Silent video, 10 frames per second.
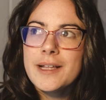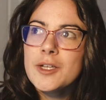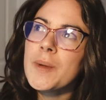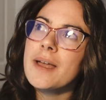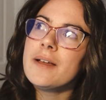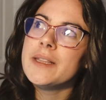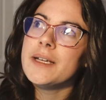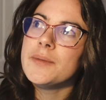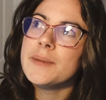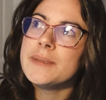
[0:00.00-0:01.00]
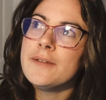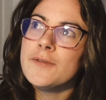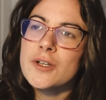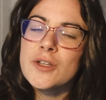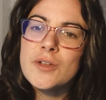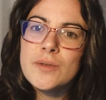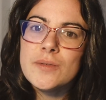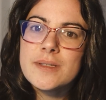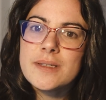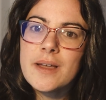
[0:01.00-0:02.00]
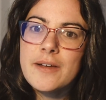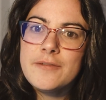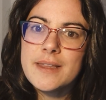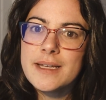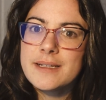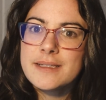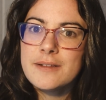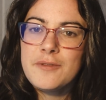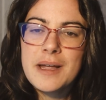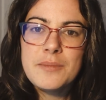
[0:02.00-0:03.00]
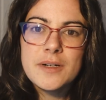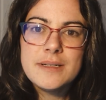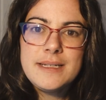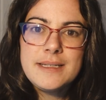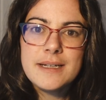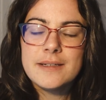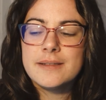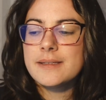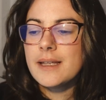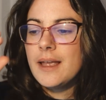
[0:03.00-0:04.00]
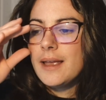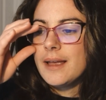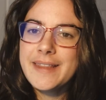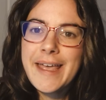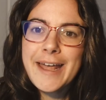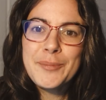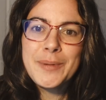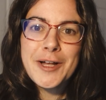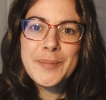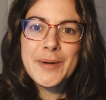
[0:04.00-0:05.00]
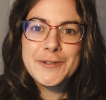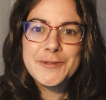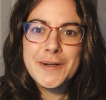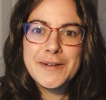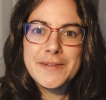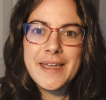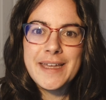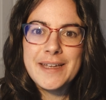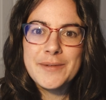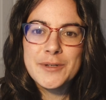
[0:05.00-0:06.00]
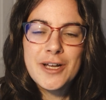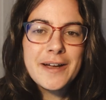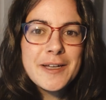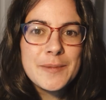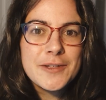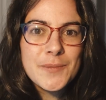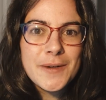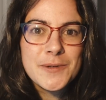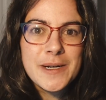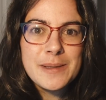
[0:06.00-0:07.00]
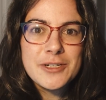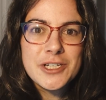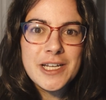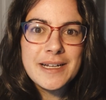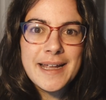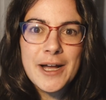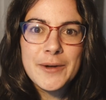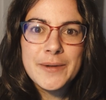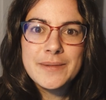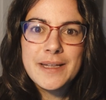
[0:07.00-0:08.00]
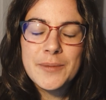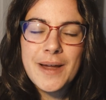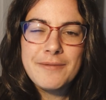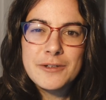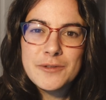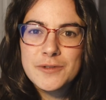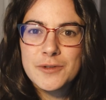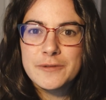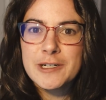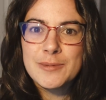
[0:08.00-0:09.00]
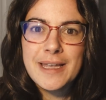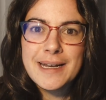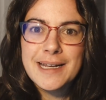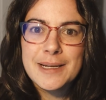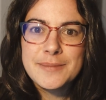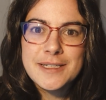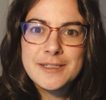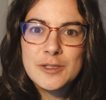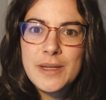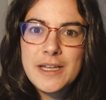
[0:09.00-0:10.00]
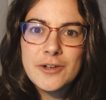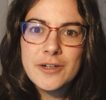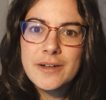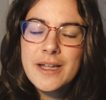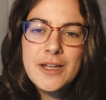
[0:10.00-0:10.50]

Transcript: I look back on their website for news of this to find more details, they had a blog post where they were talking about the 120 machine and how they were having sort of trouble getting it up to speed or